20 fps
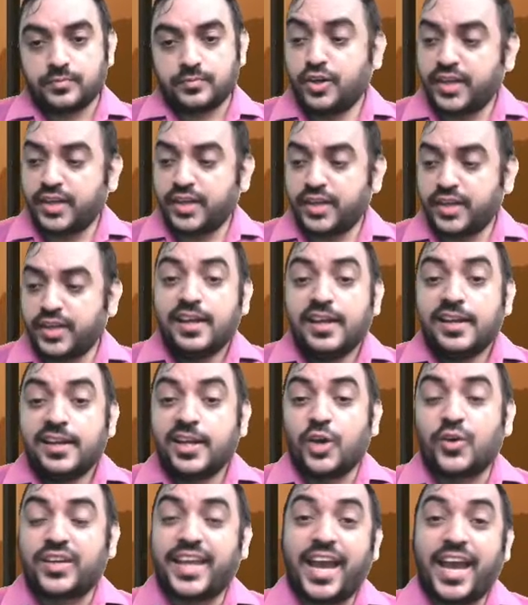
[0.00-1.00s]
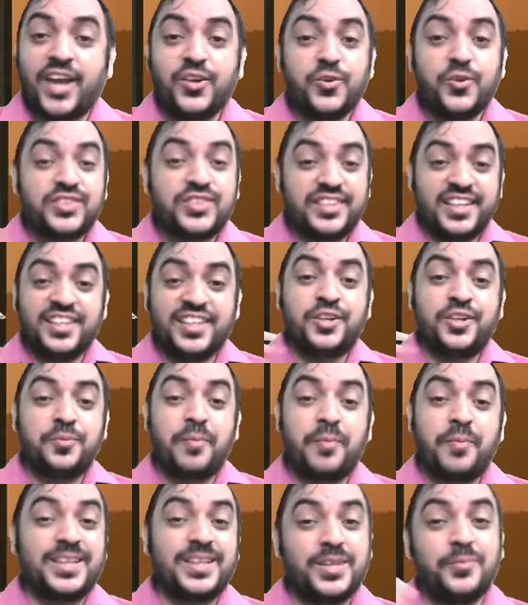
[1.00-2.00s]
Okay, now can you think
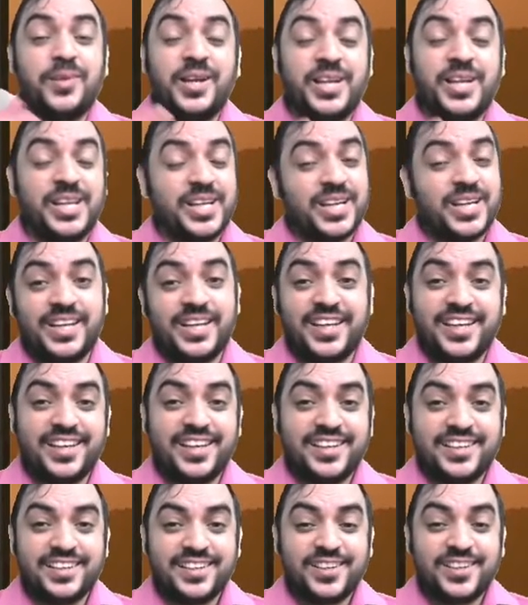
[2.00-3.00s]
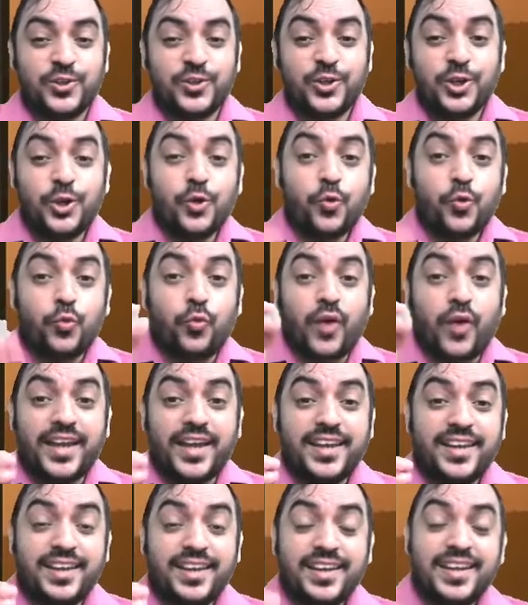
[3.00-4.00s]
mathematically
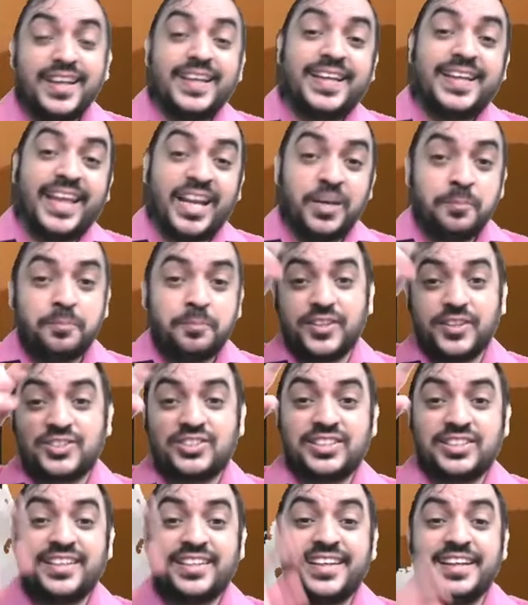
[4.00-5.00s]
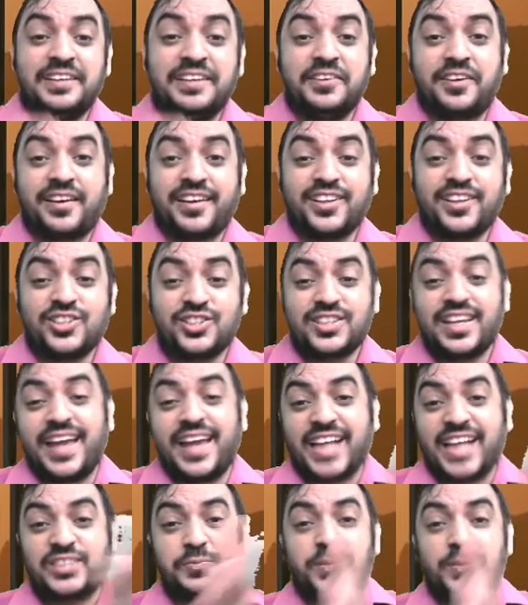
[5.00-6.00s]
why 10% interest
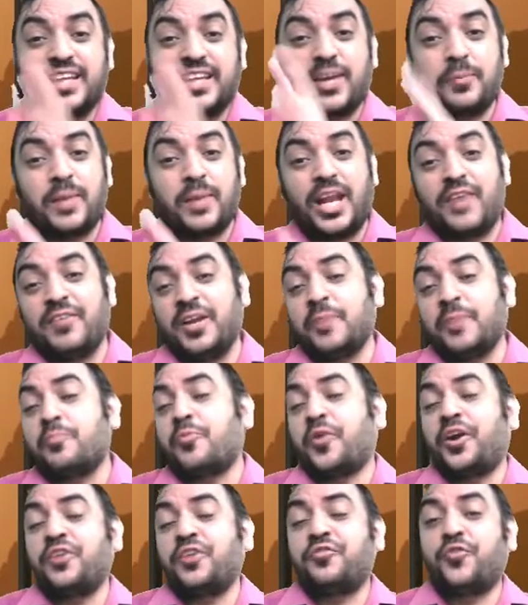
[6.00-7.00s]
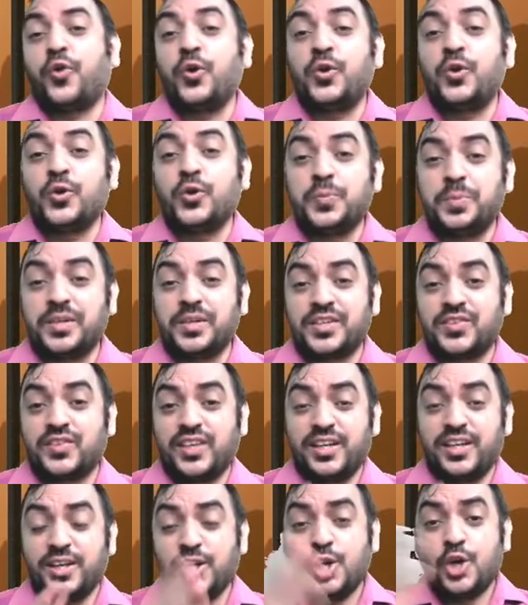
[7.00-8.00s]
has become
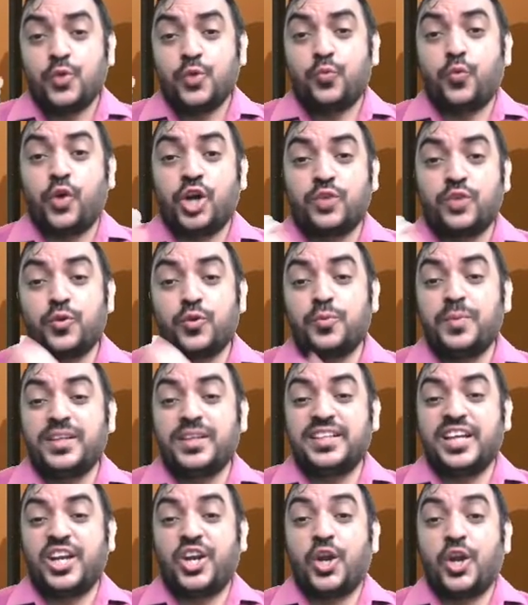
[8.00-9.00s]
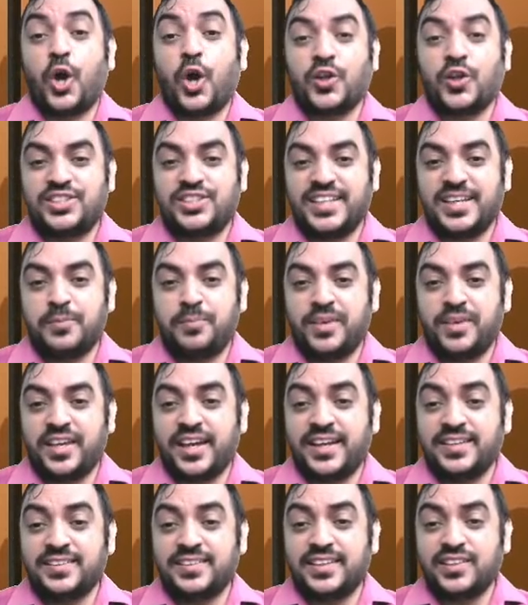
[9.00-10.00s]
11.42%? What would be the logic
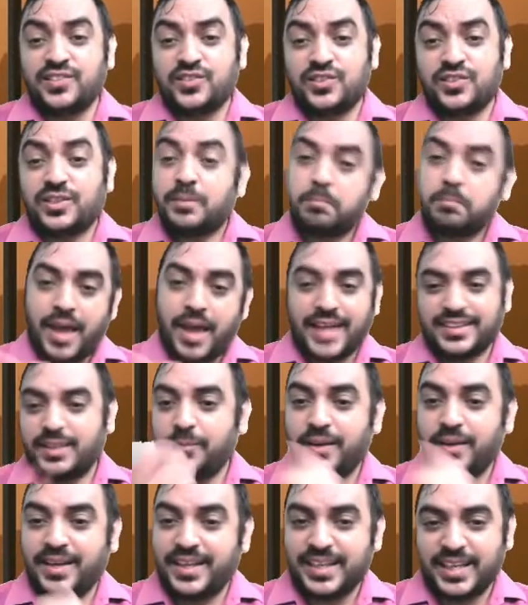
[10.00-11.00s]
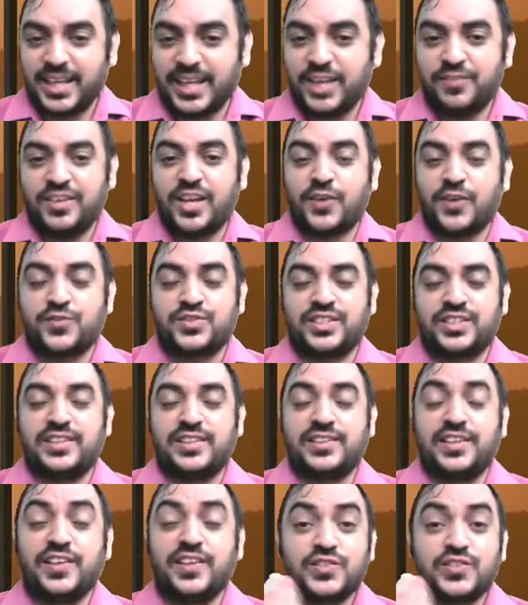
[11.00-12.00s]
behind this? Mathematically, we have
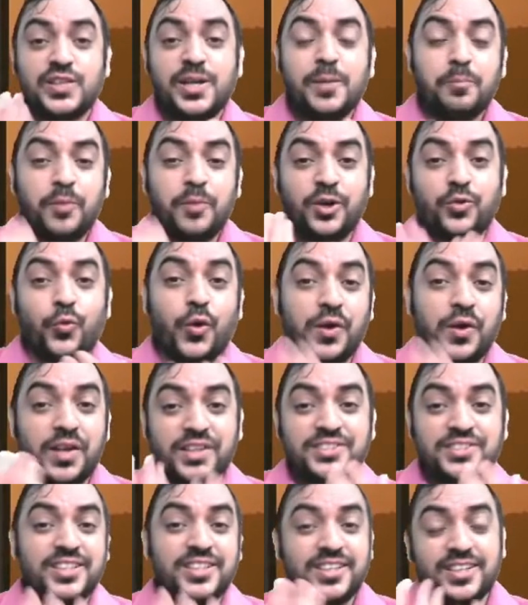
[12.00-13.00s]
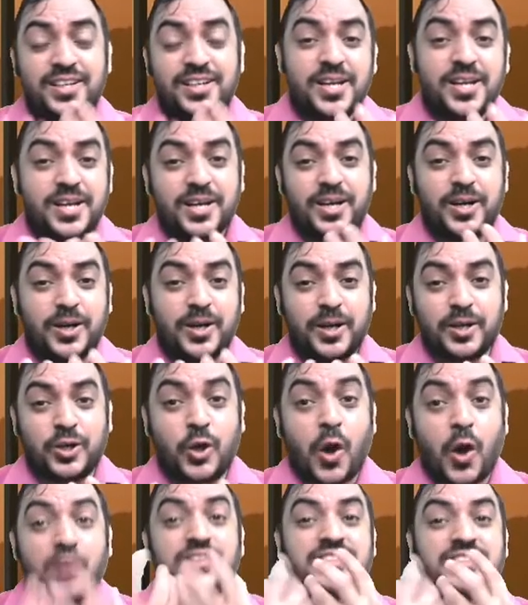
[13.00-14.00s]
seen this, but what is the uh,
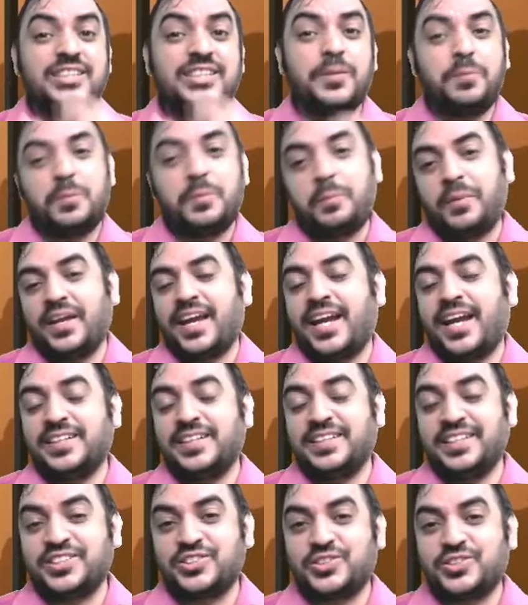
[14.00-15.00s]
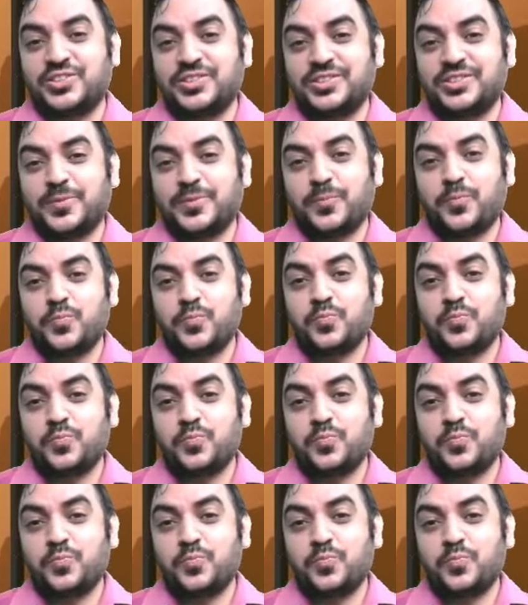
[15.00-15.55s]
concept behind this?